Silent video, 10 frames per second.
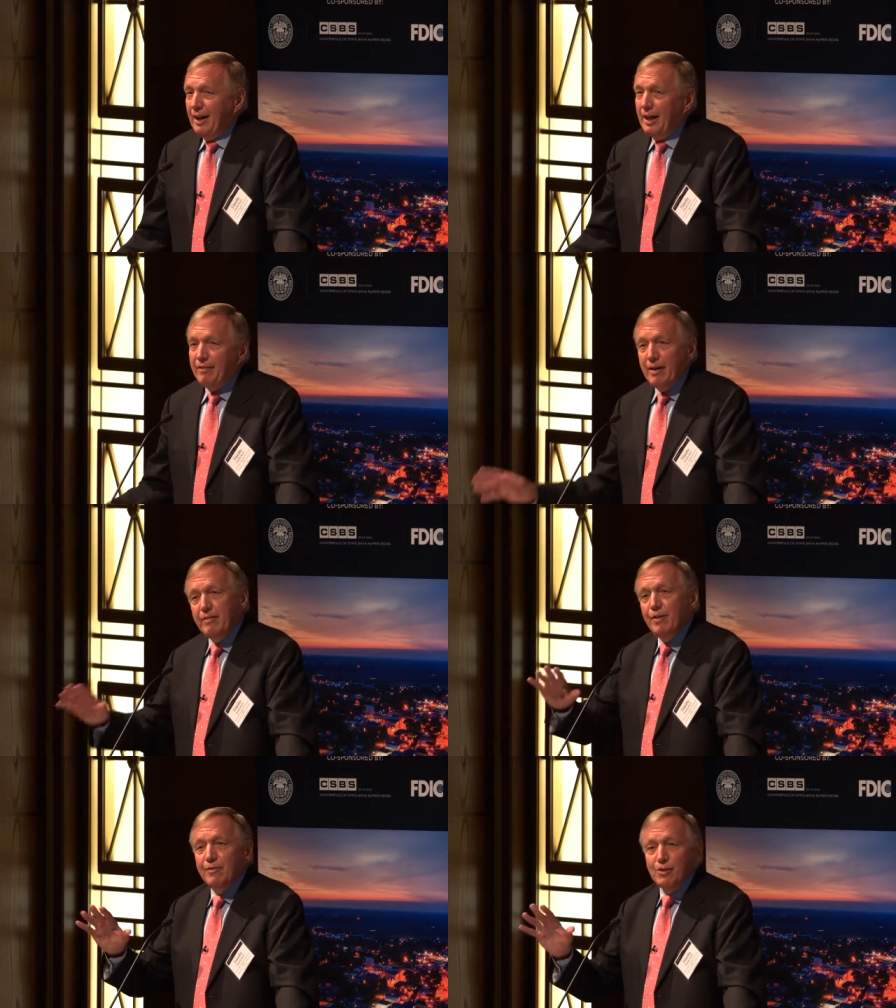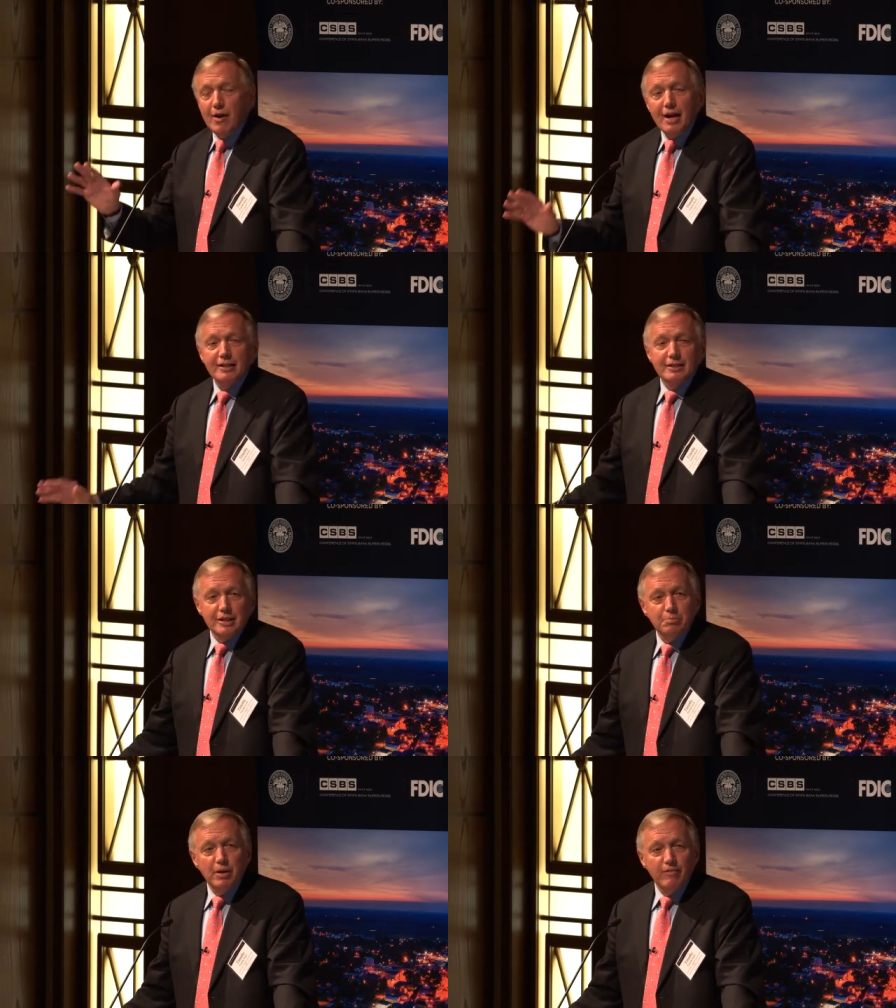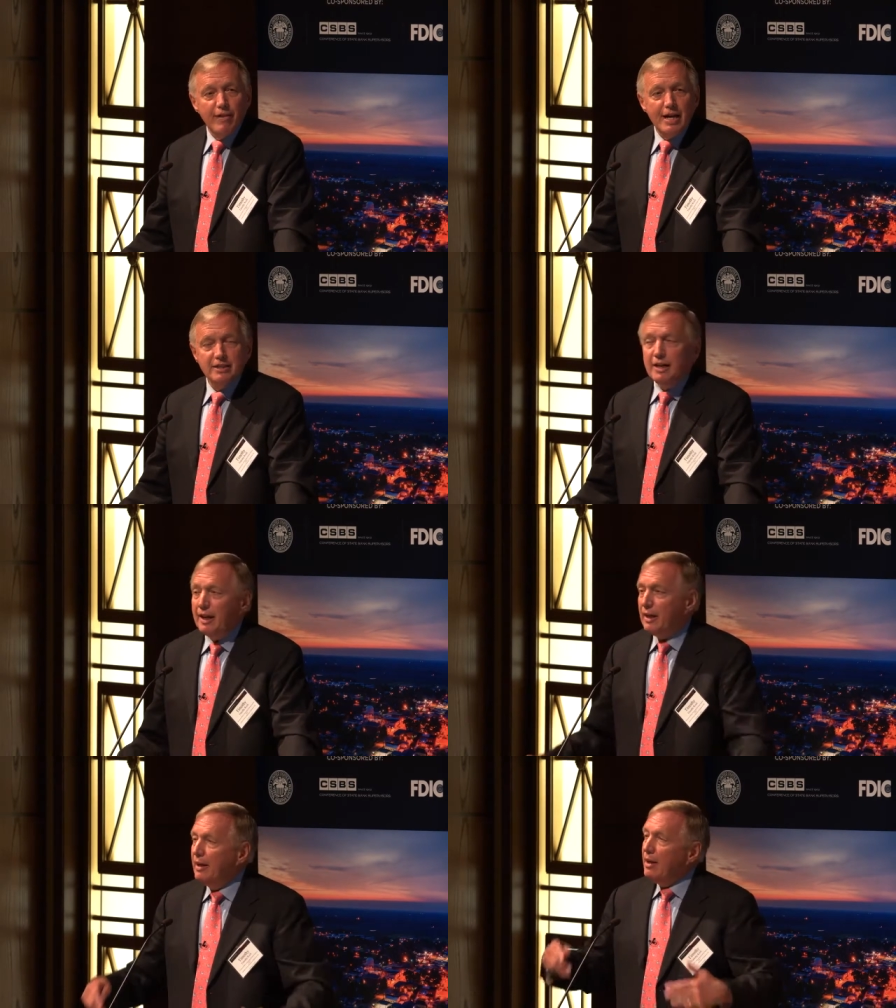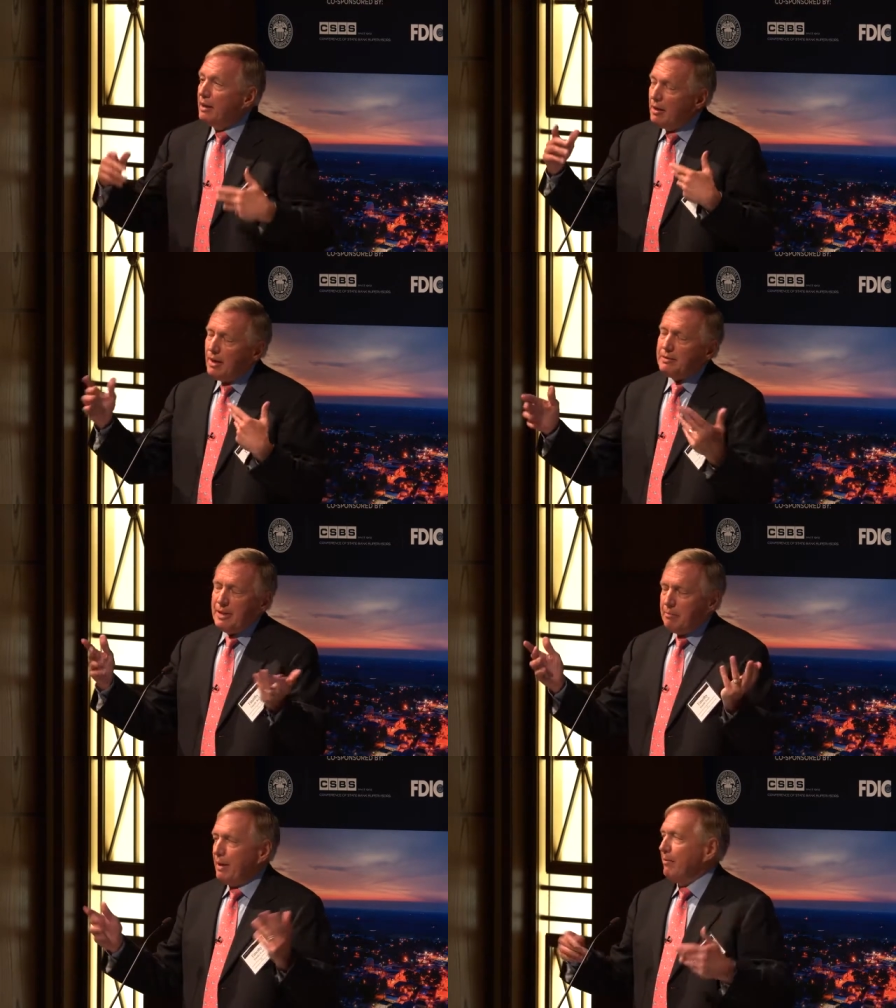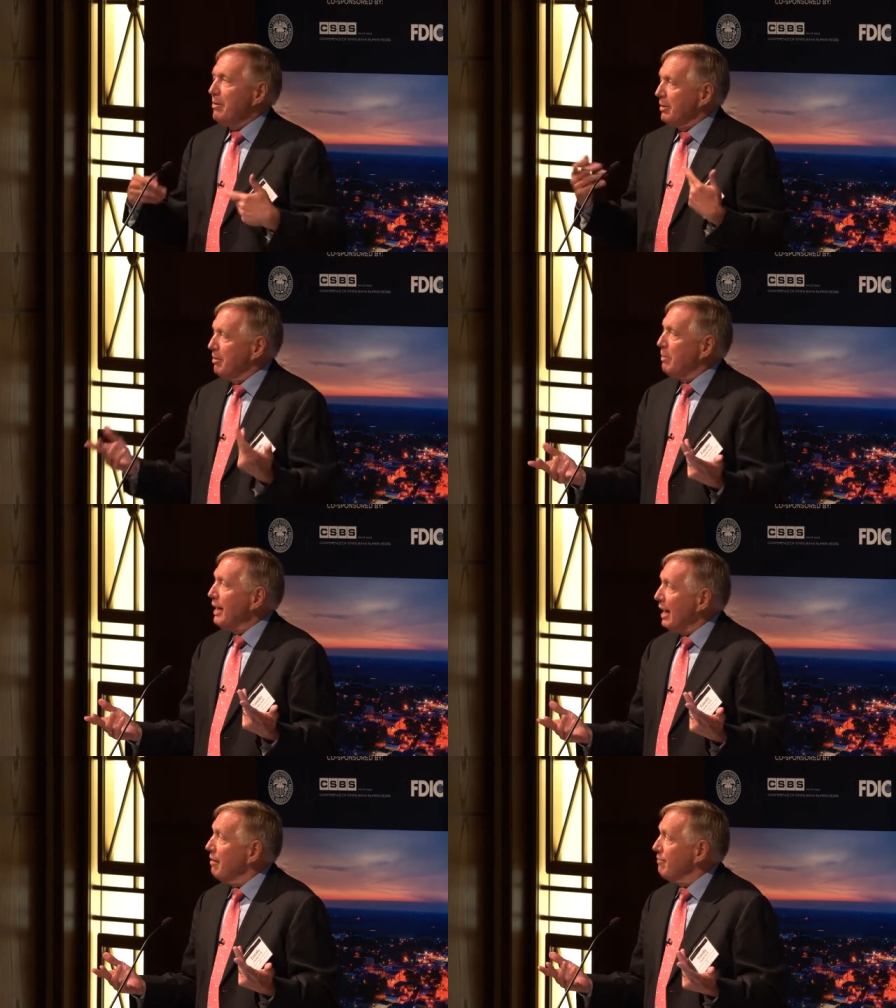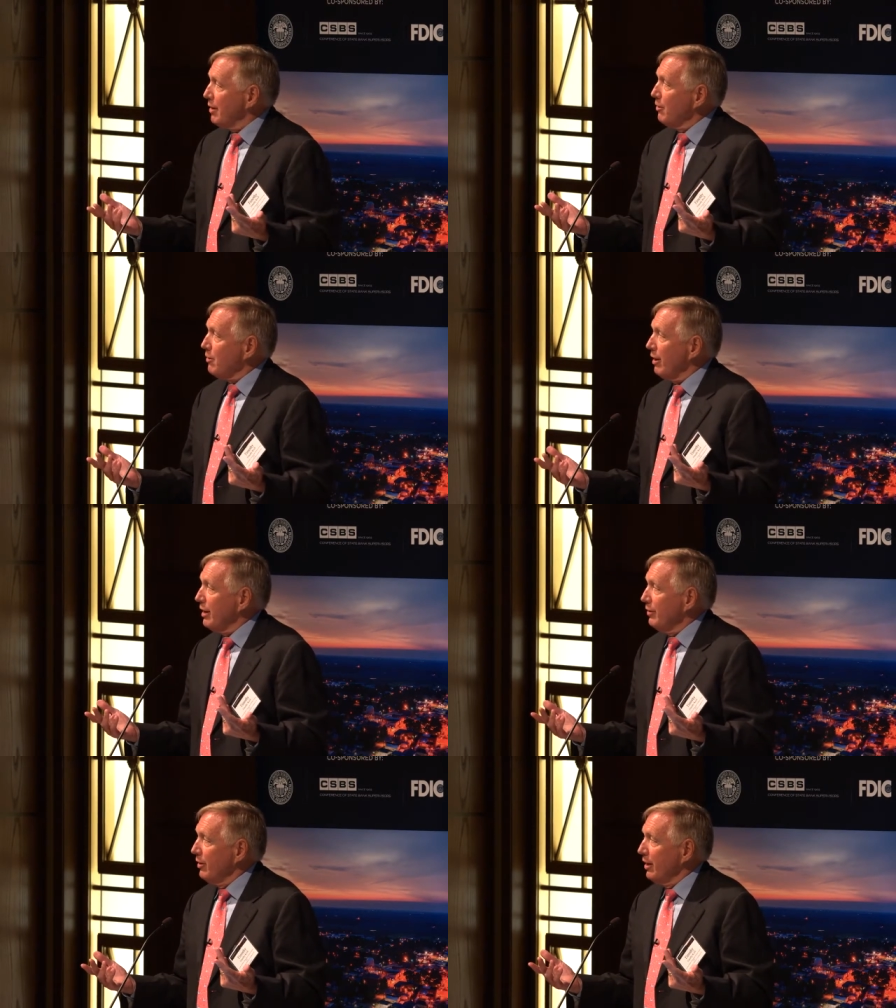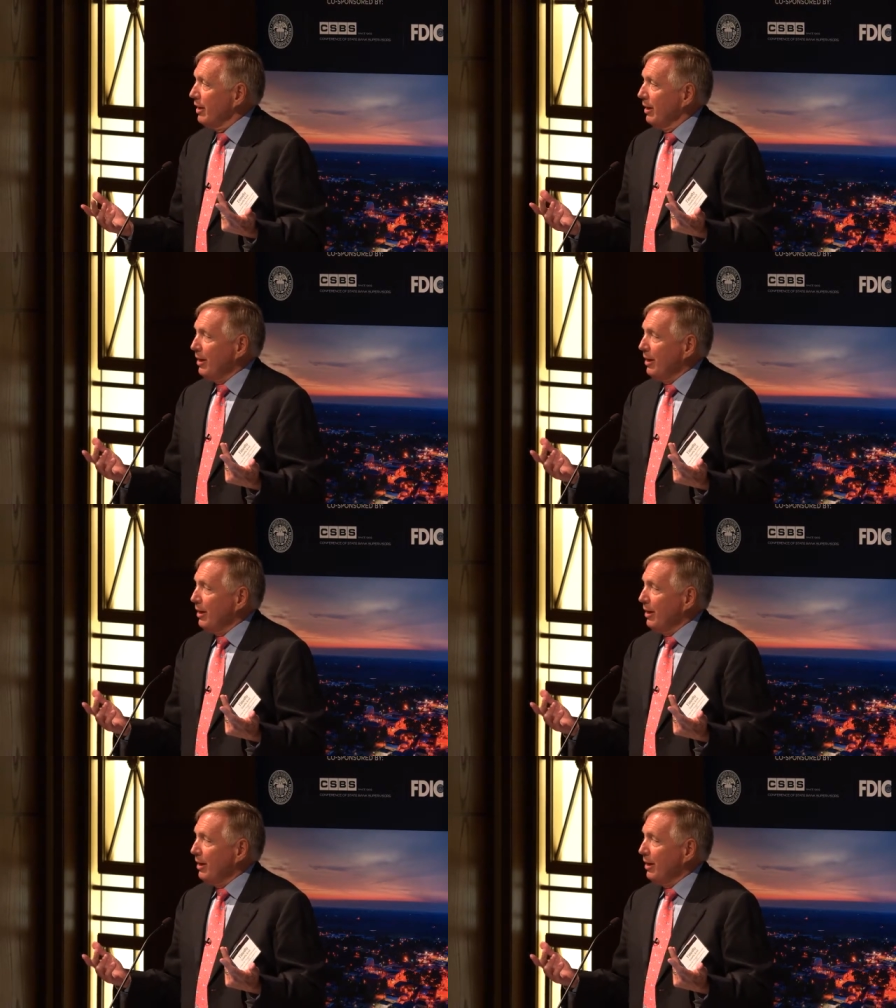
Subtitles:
And if any of you have tracked this, it's pretty fascinating. I say the Pentagon Federal Credit Union.